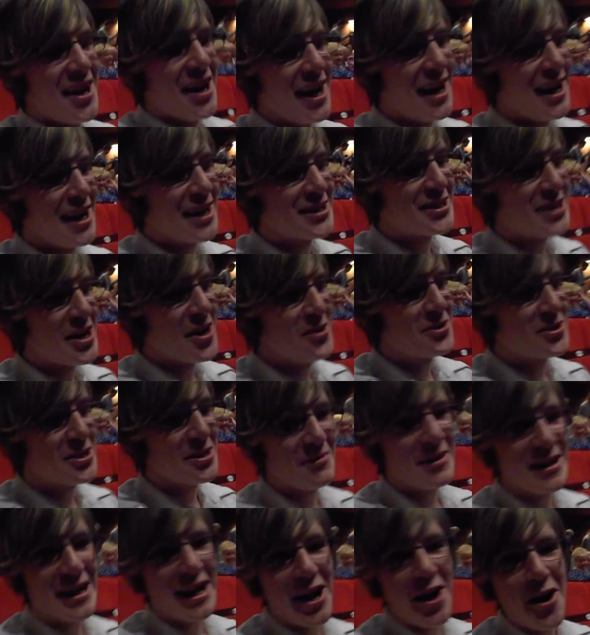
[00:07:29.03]
I told
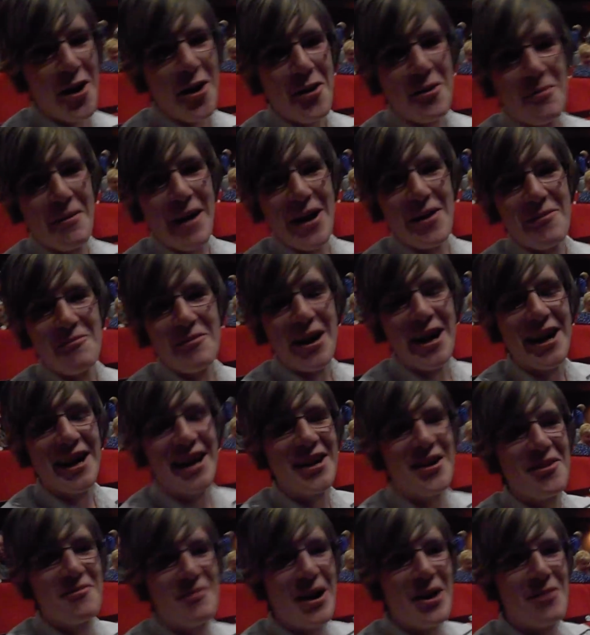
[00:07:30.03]
Jimmy Carr about
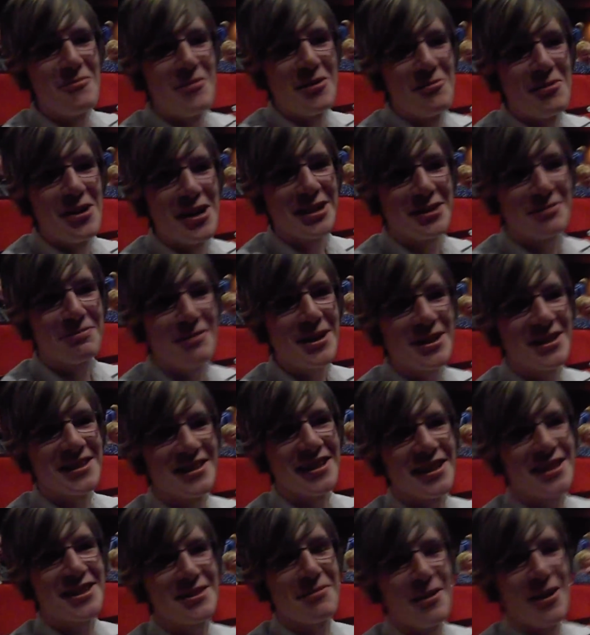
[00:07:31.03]
my worst
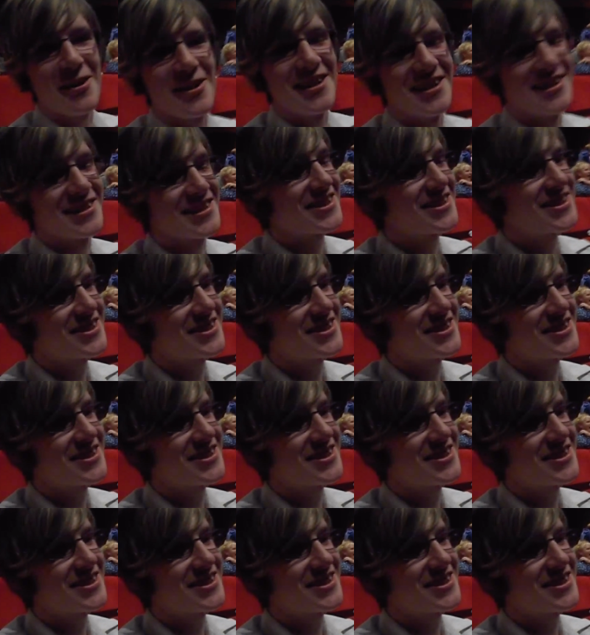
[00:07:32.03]
present experience.